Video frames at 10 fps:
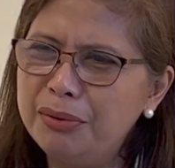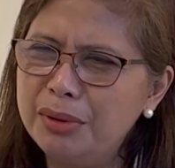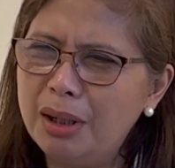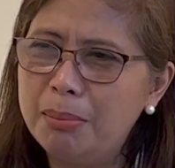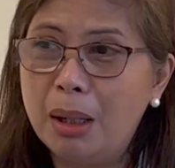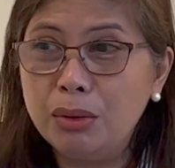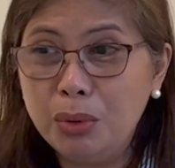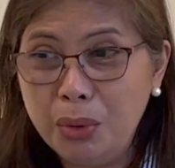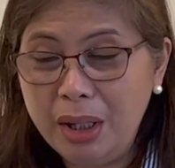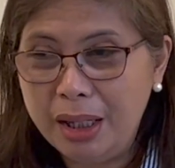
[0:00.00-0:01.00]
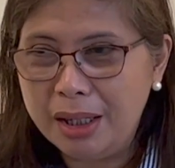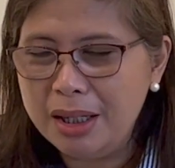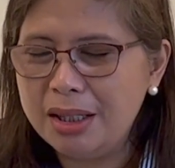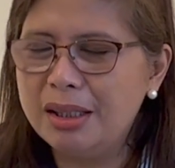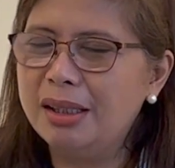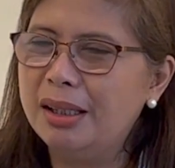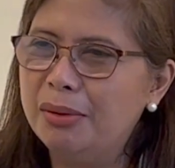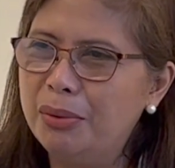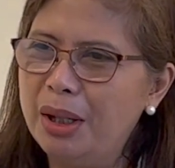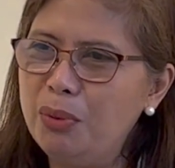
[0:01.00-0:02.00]
about 2 years,
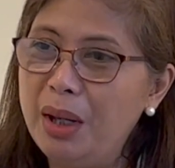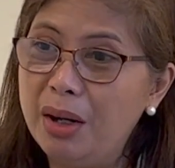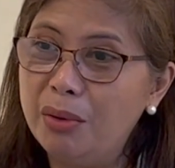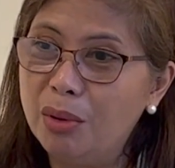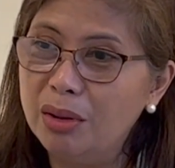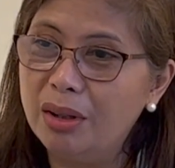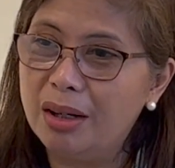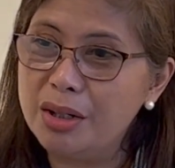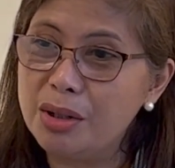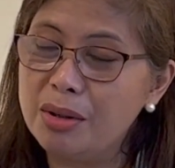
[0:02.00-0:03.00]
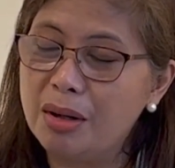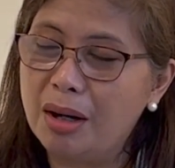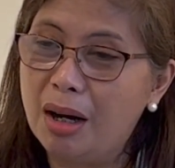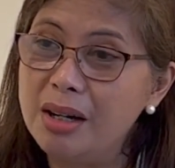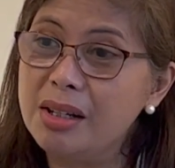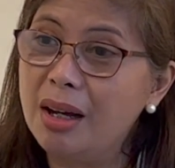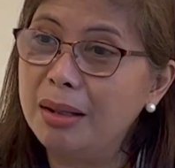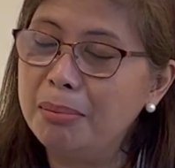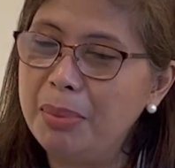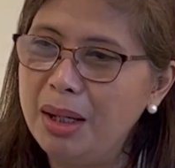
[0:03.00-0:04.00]
when we enrolled our son,
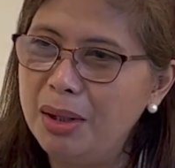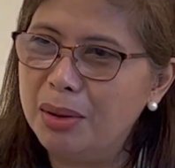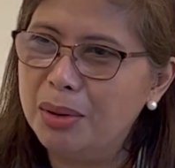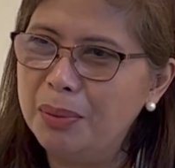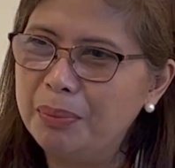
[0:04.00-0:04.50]
Pio,